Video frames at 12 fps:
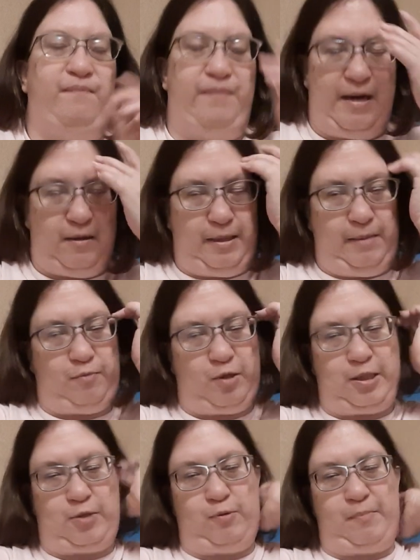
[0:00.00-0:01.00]
Very
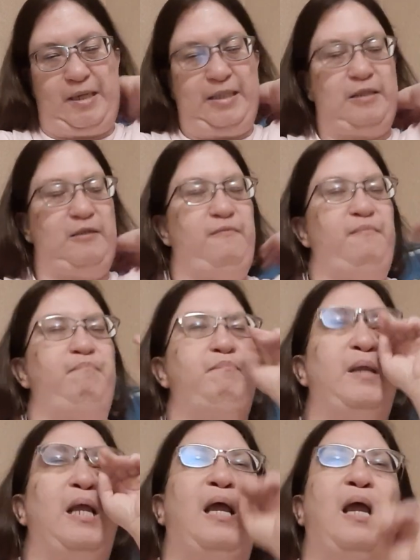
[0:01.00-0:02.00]
impressed with myself.
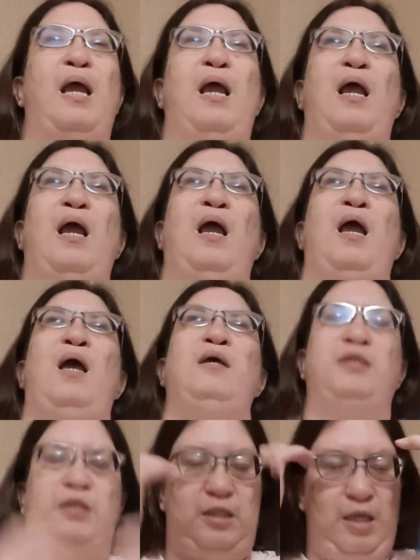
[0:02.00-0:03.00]

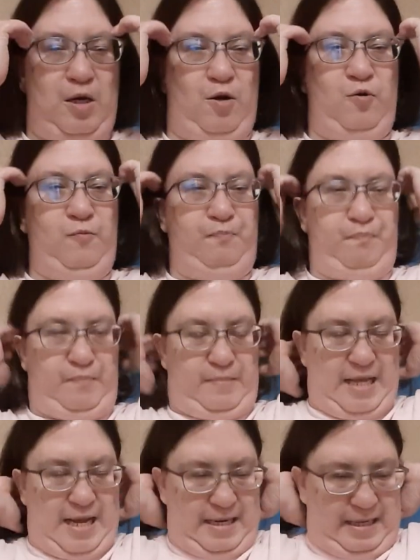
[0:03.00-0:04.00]
So
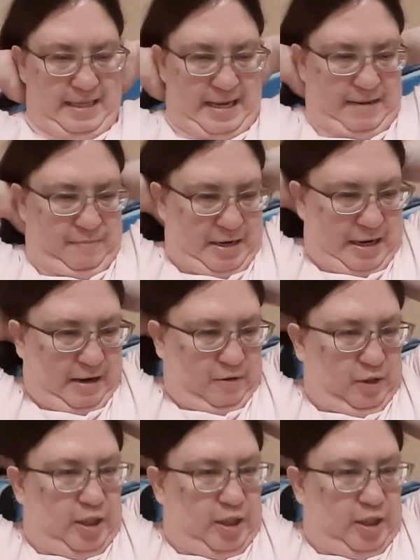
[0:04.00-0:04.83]
then it came down